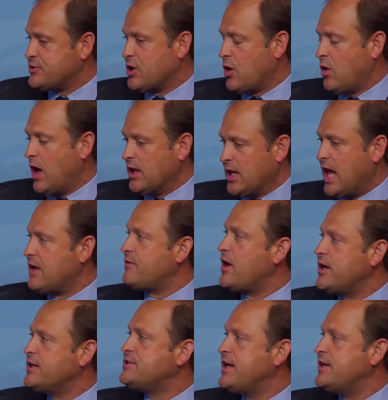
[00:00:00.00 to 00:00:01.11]
So a lot of
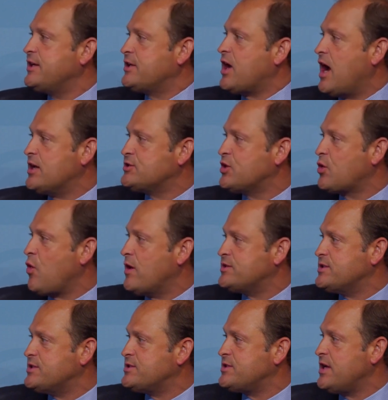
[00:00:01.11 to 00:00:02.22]
unintended
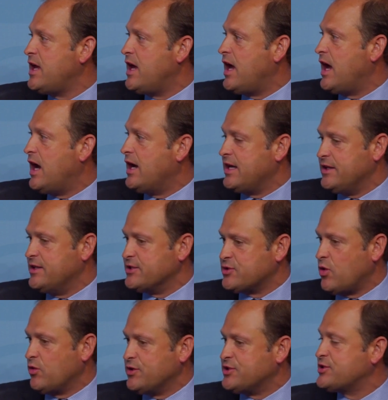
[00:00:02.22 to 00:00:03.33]
consequences in this
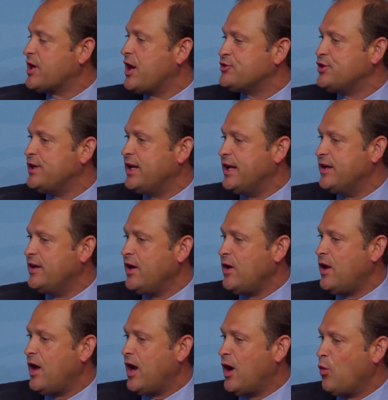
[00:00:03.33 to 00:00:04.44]
whole discussion, and
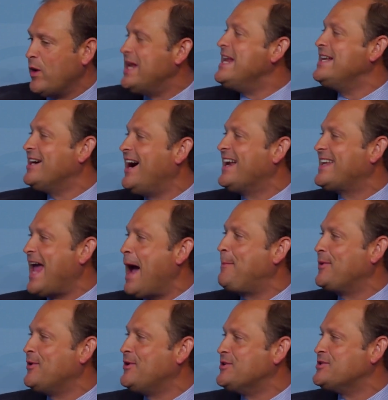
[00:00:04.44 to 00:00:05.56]
we need to let
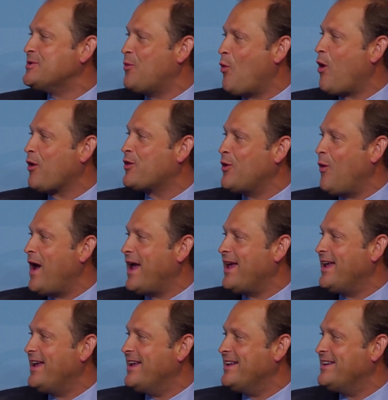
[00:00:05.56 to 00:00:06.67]
capitalism work the
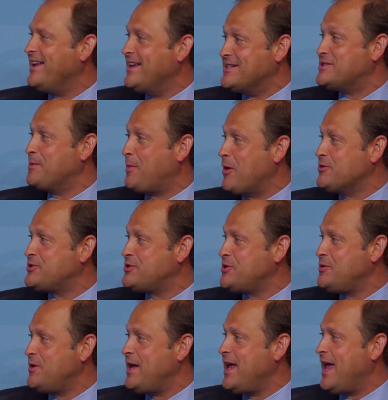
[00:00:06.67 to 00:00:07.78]
way it's supposed
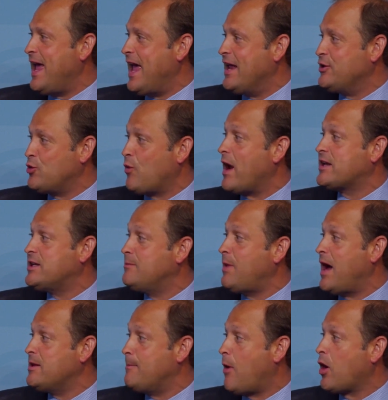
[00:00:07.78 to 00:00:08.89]
to, and directed
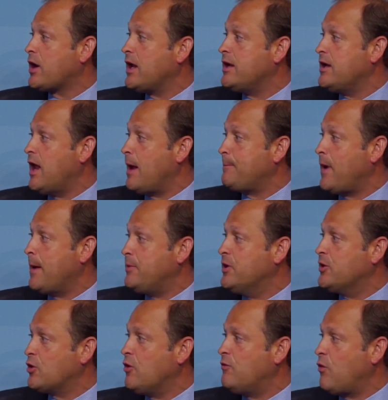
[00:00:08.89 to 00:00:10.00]
by the market, not by
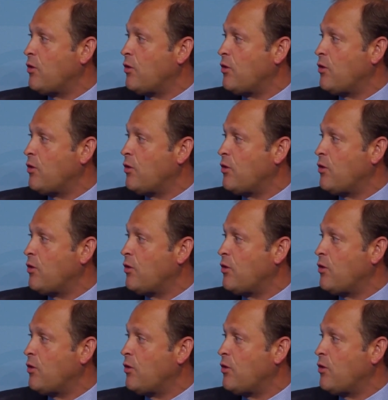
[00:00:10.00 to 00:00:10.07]
political